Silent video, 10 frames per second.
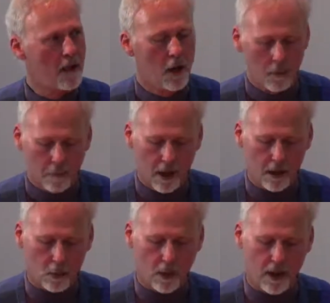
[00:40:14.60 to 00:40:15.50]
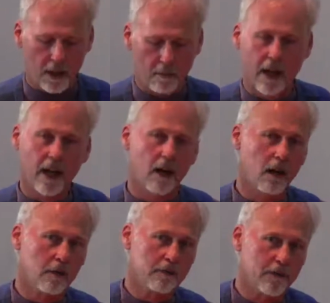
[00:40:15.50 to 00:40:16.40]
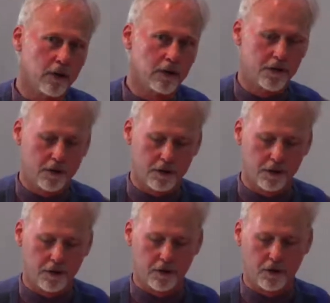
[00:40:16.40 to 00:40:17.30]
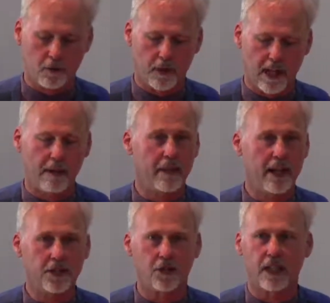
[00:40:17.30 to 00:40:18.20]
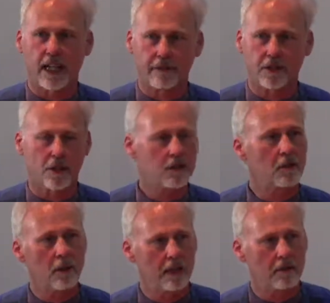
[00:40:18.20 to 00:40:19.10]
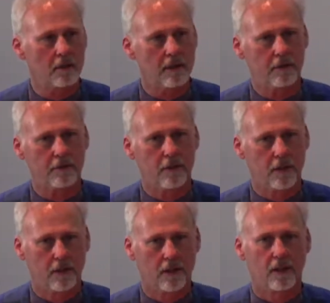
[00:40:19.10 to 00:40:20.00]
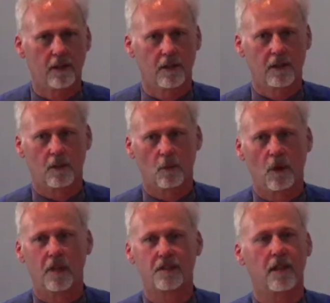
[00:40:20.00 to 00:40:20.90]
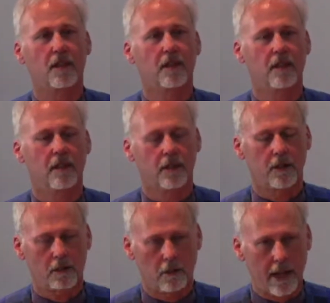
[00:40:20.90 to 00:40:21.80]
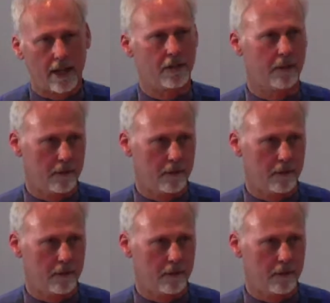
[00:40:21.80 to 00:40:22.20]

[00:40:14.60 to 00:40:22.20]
But what my heart first turned to when I imagined having just a week to live was gratitude.